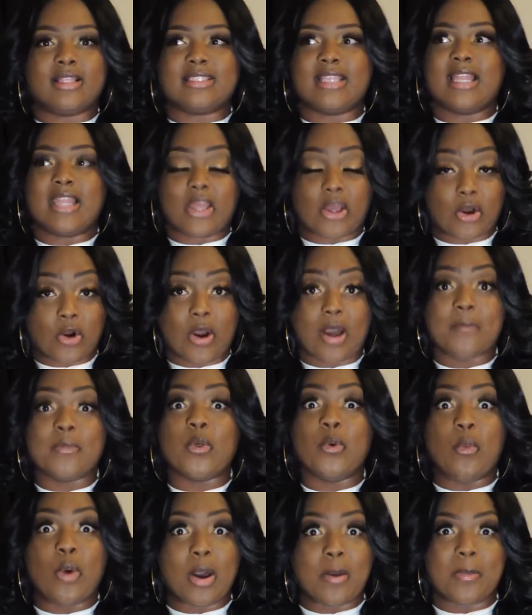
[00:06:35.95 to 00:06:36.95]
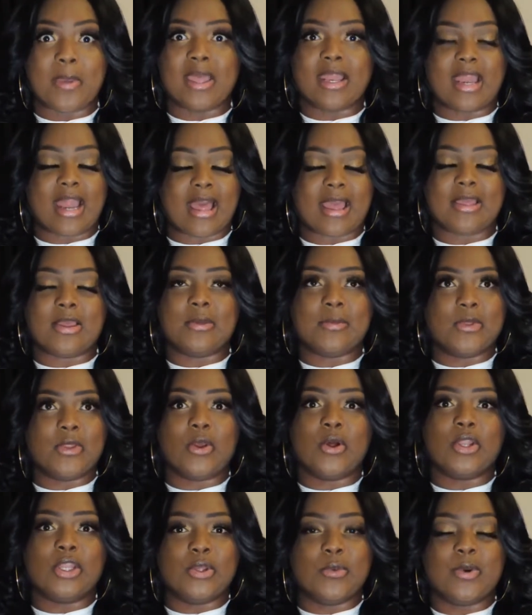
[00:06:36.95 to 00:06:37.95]
It's not like, oh, I'm the woman, I am
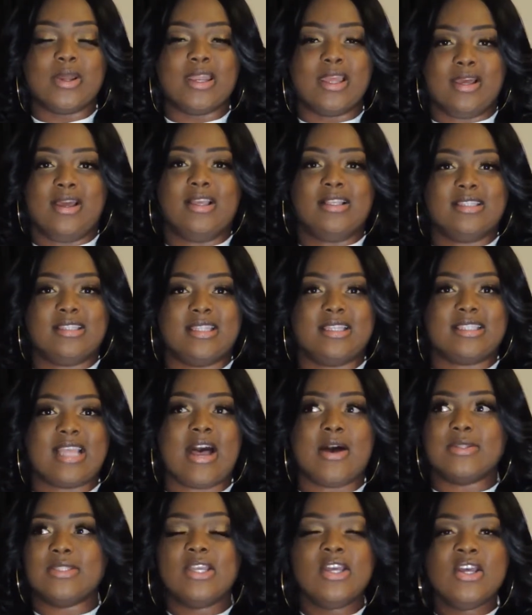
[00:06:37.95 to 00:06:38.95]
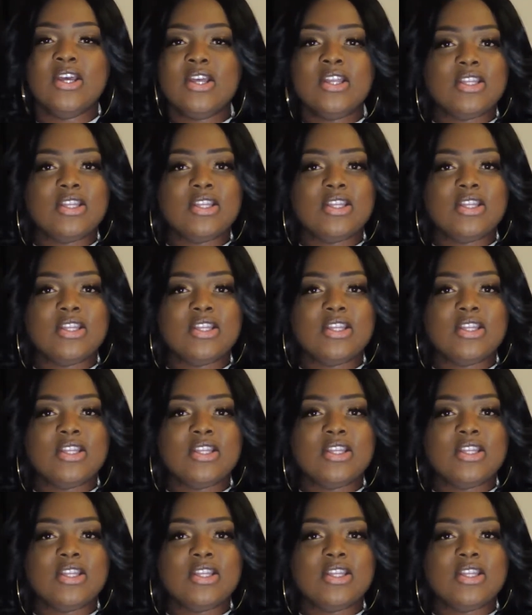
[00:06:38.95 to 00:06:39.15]
the only one that cooks in this house.